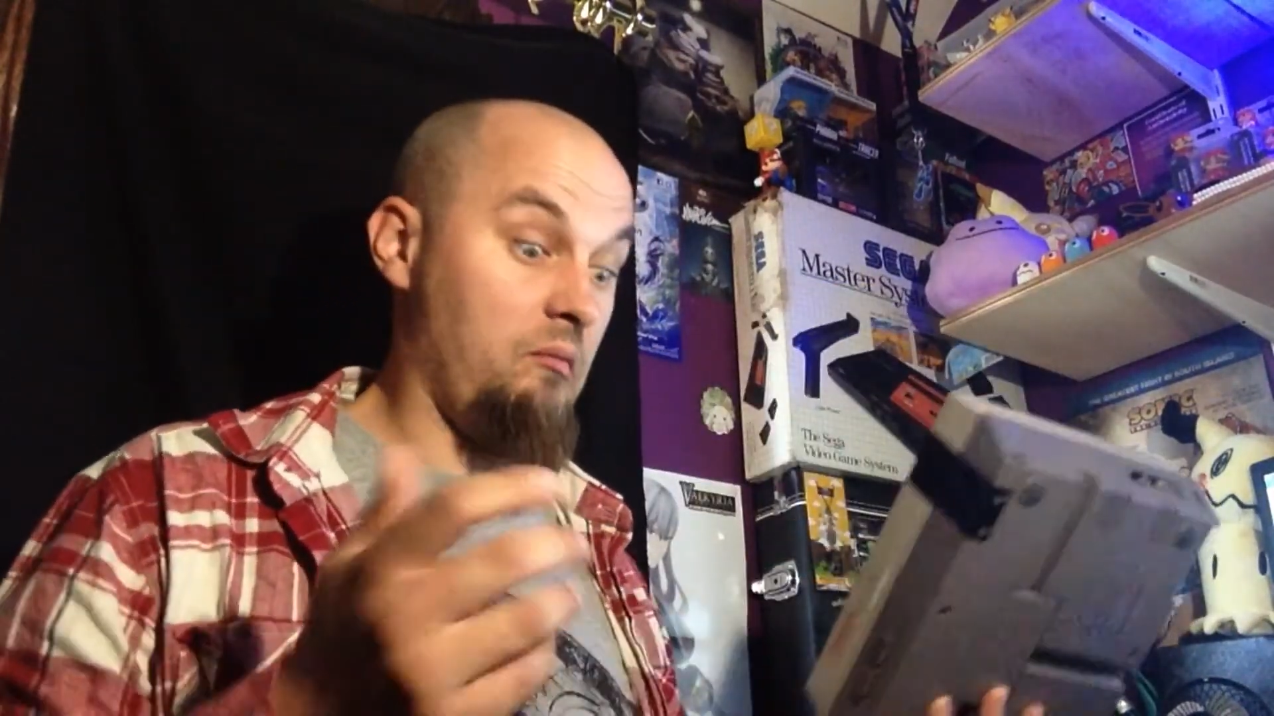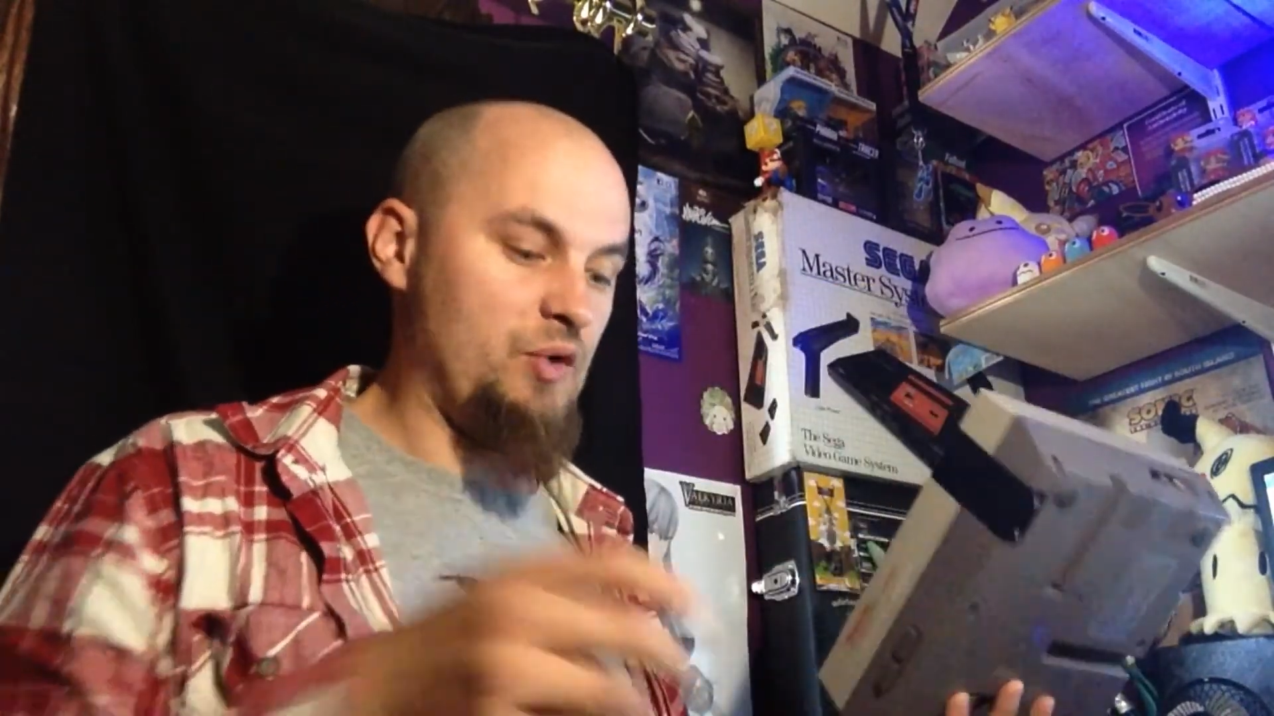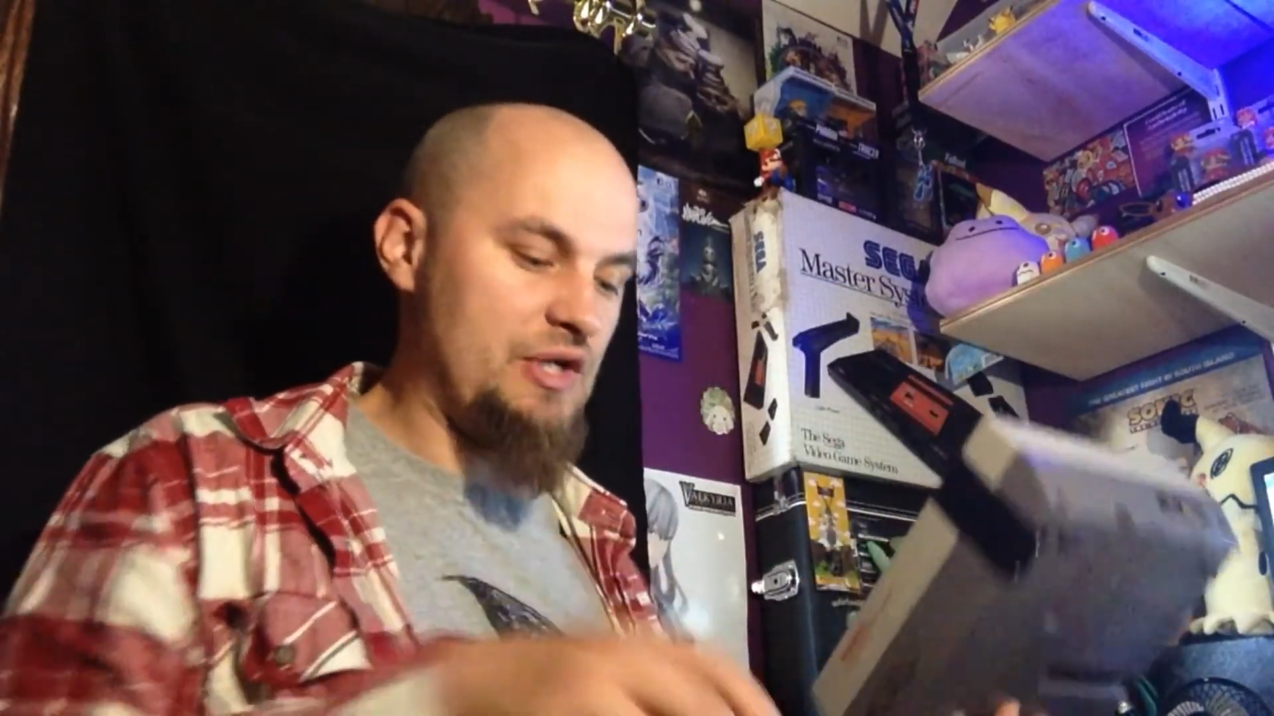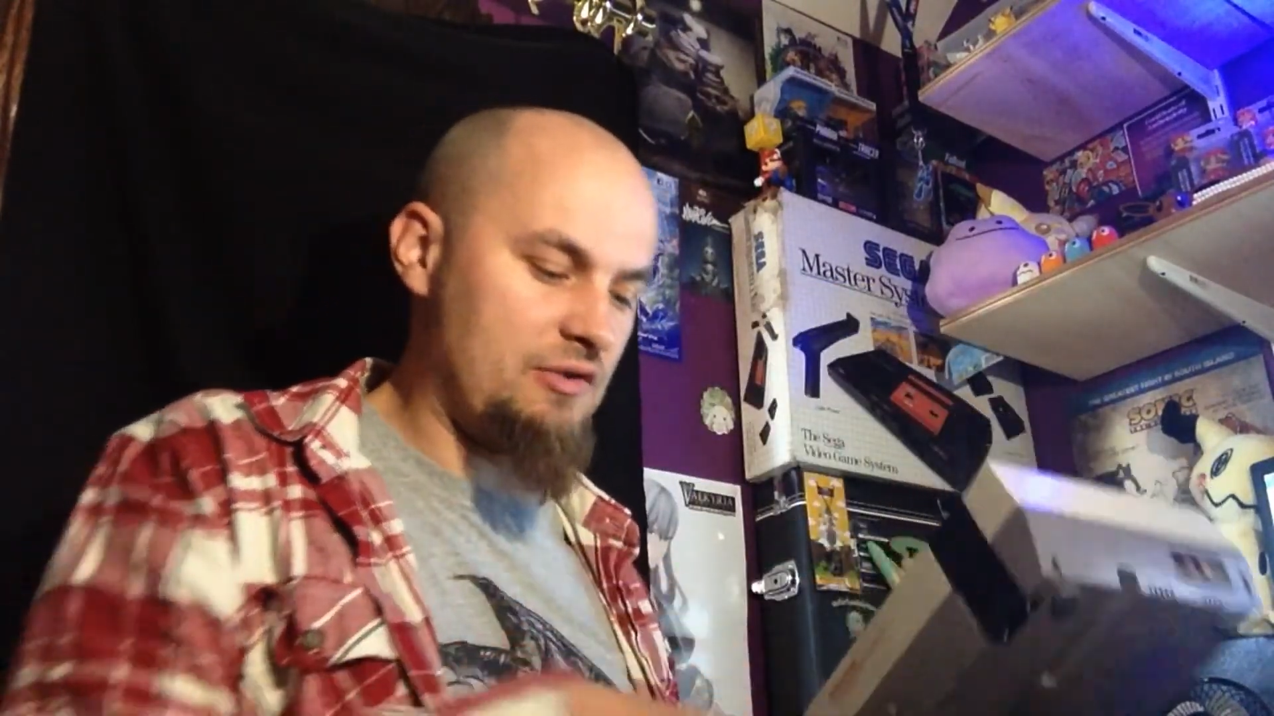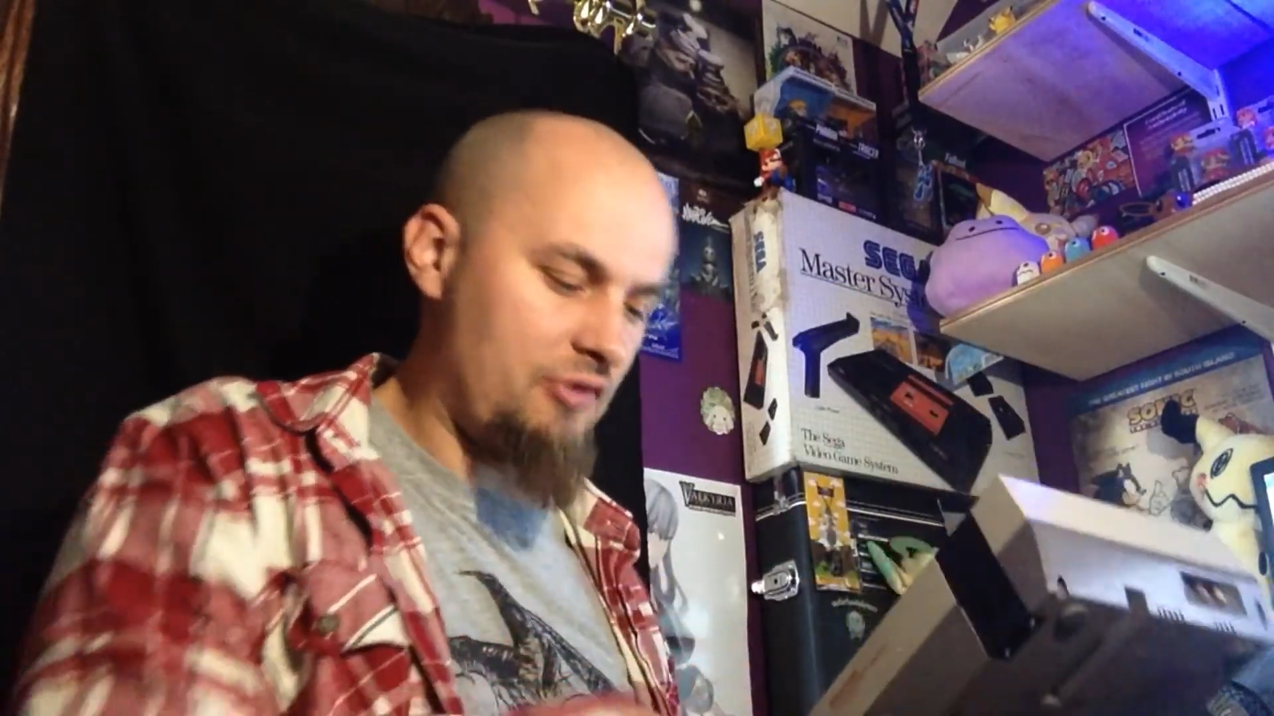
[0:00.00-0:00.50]

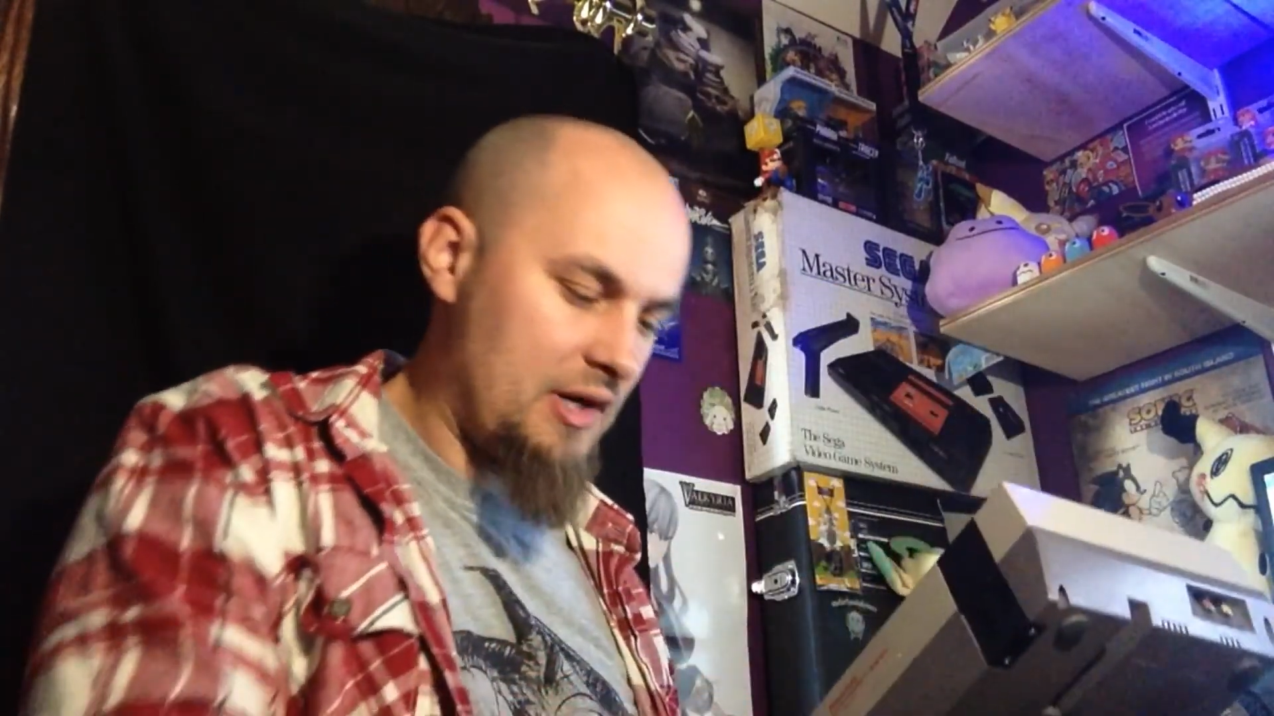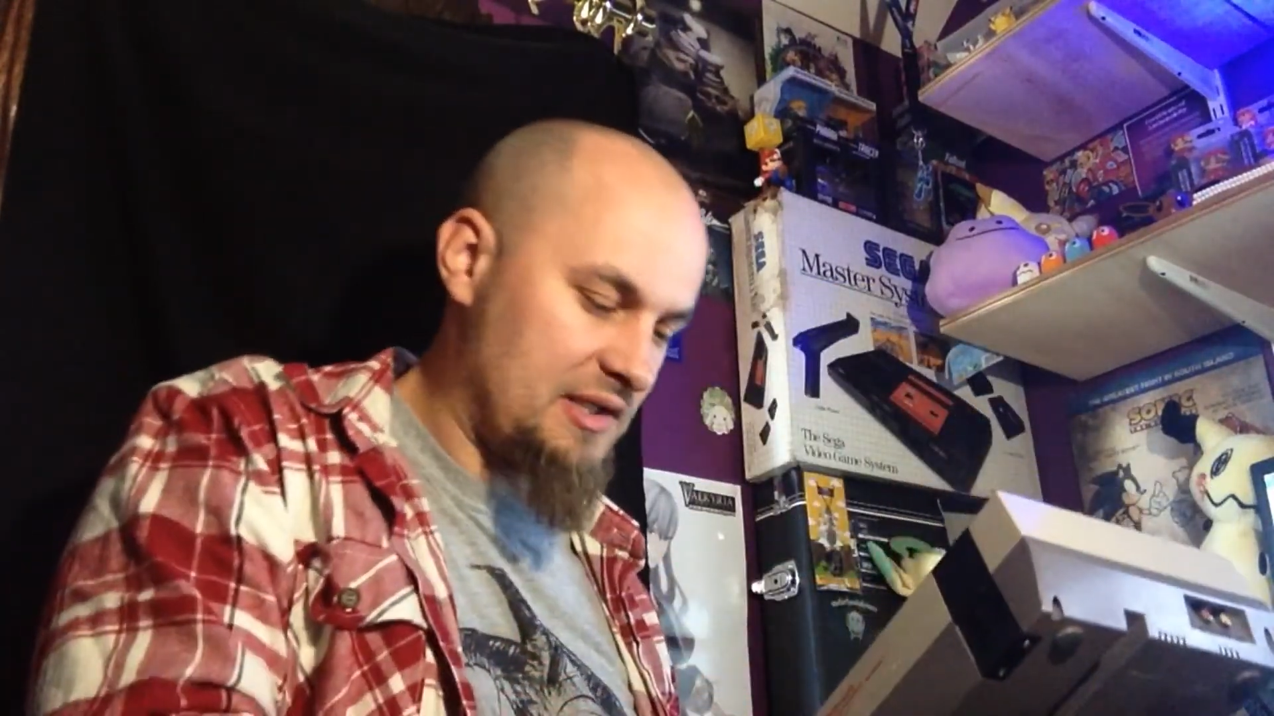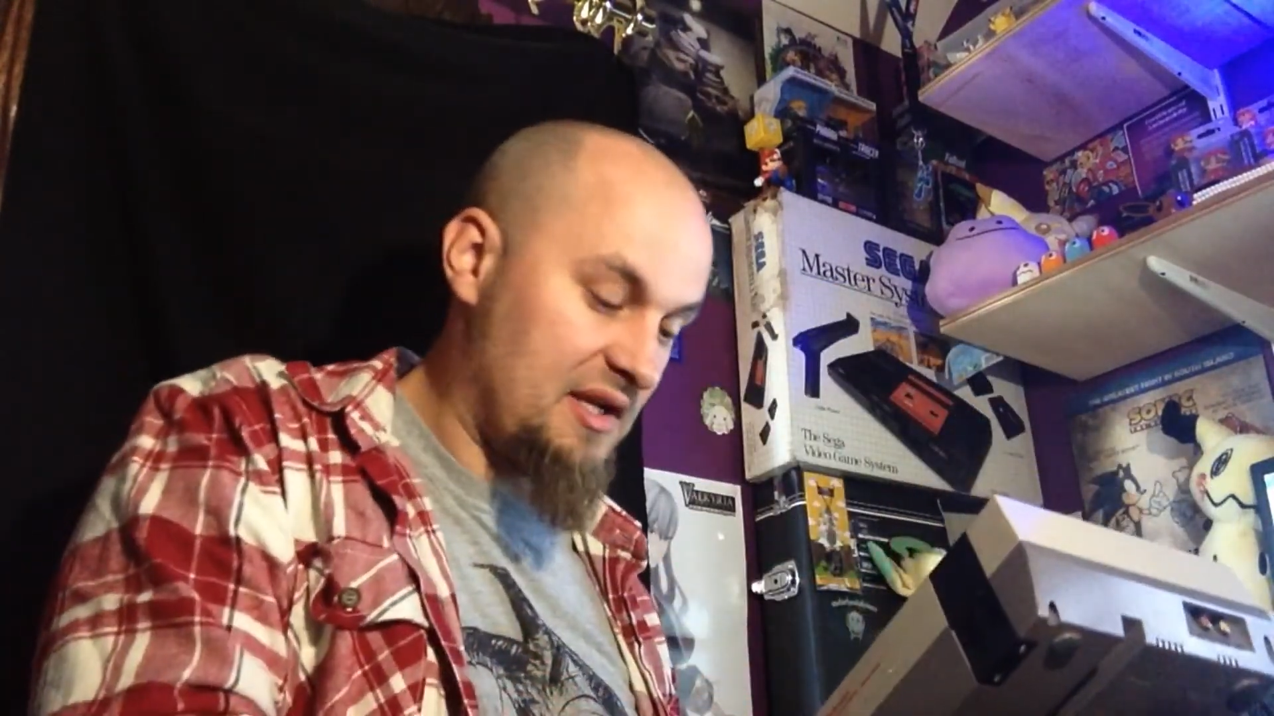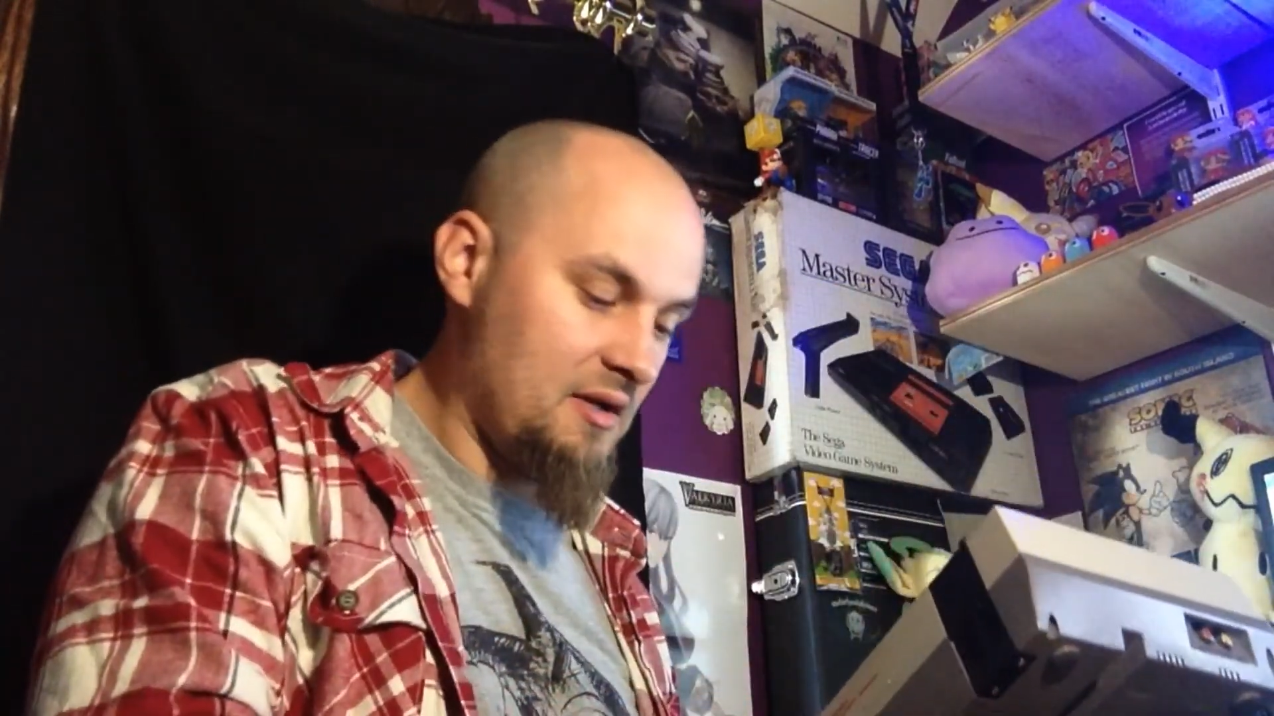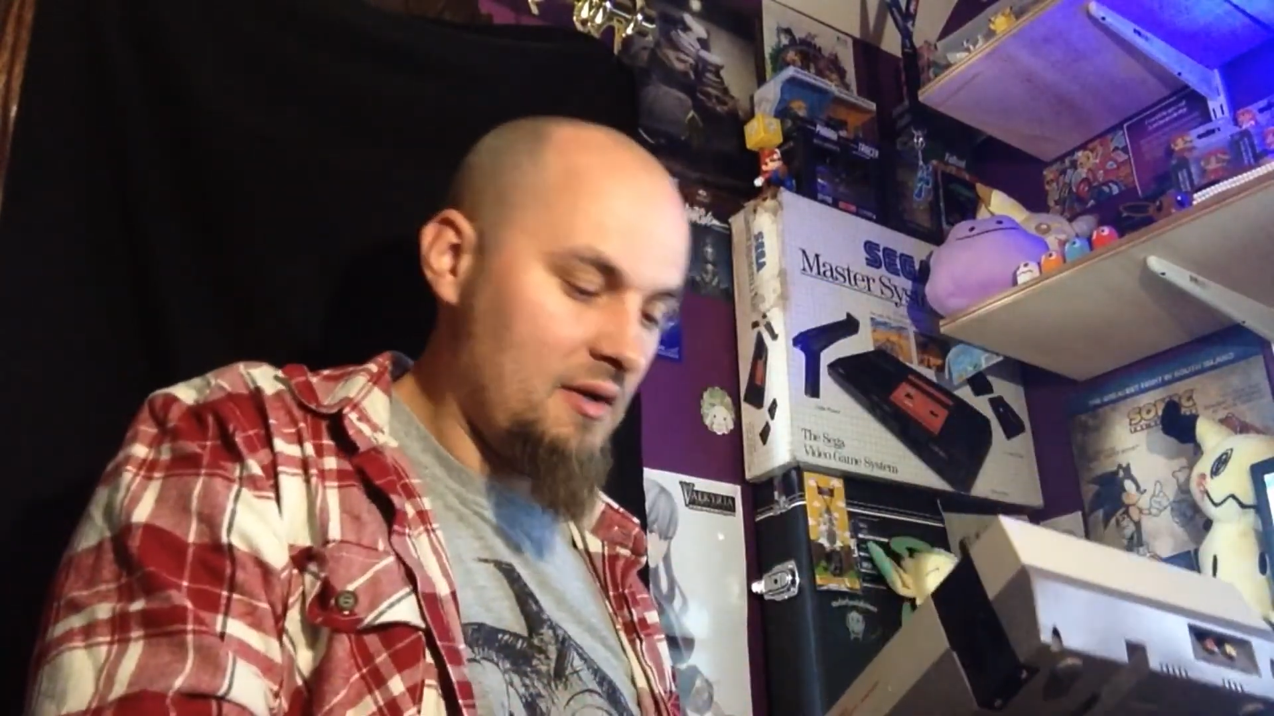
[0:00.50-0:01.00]
which is crazy.